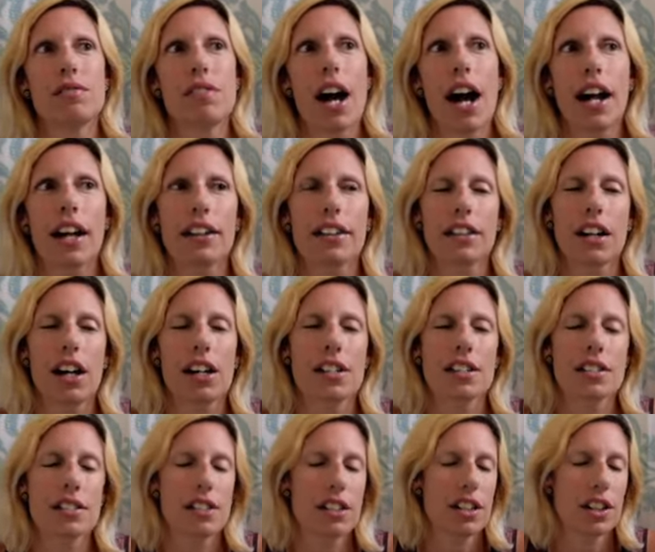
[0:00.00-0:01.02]
I
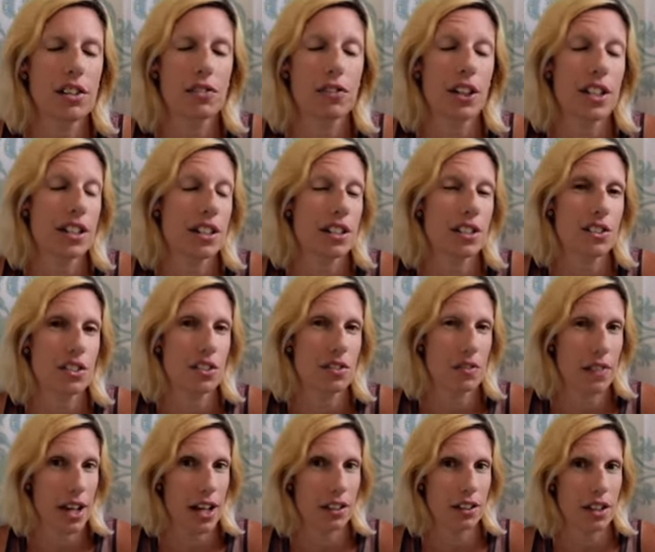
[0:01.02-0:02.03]
thought, you know, for us to do the
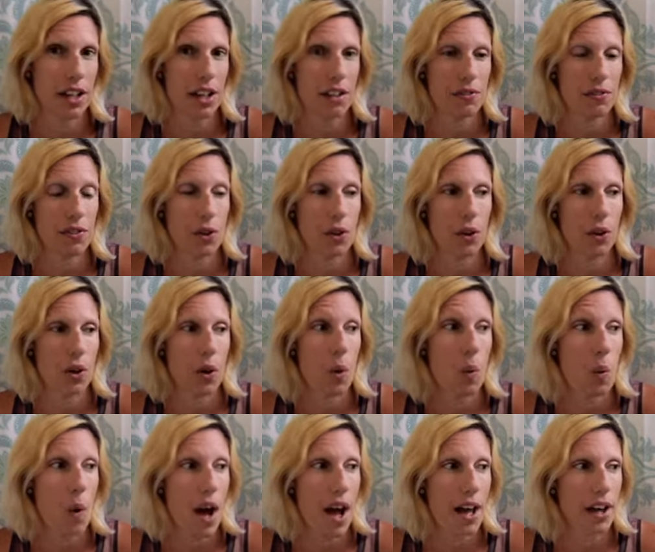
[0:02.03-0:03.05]
van life for a
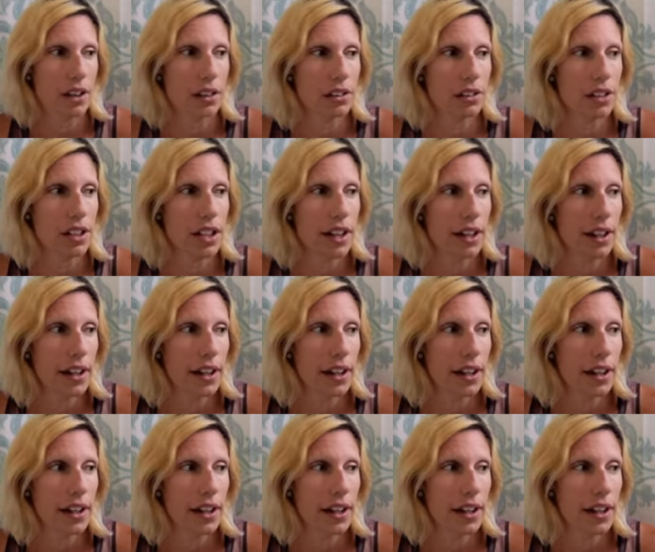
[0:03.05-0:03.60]
while